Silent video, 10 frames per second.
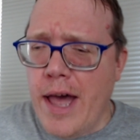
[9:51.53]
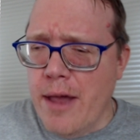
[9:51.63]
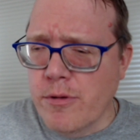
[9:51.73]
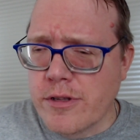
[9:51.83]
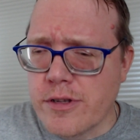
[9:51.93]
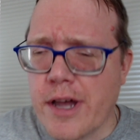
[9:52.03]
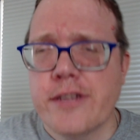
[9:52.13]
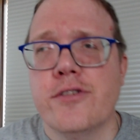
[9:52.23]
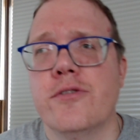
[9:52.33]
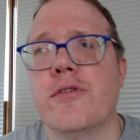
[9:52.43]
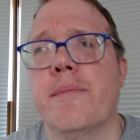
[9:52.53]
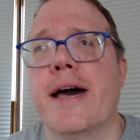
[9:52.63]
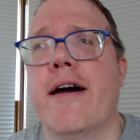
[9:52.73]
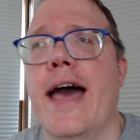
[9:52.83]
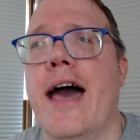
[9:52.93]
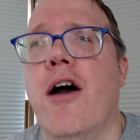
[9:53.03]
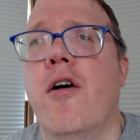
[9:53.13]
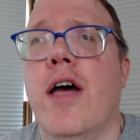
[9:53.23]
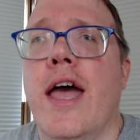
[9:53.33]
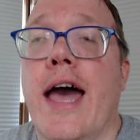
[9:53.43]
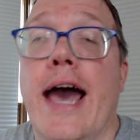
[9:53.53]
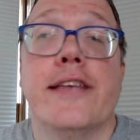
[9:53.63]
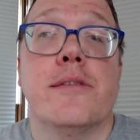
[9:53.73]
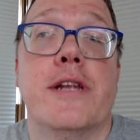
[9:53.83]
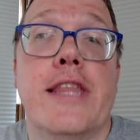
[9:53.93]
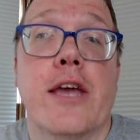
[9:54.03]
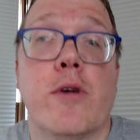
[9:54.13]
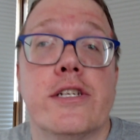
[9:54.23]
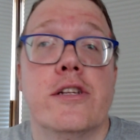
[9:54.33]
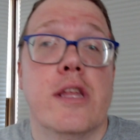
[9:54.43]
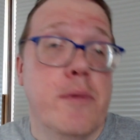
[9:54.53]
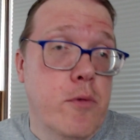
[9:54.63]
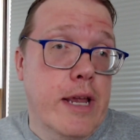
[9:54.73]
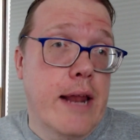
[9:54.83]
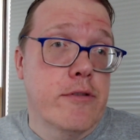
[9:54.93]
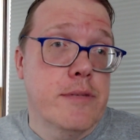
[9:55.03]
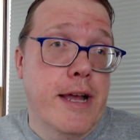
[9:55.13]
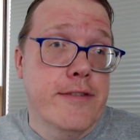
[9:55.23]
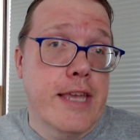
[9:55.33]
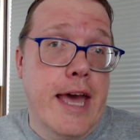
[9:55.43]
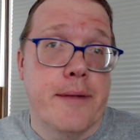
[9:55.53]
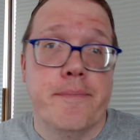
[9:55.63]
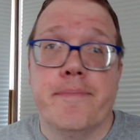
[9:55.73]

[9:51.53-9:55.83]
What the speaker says: will talk to you about how I submitted that question to them and what kind of response I got.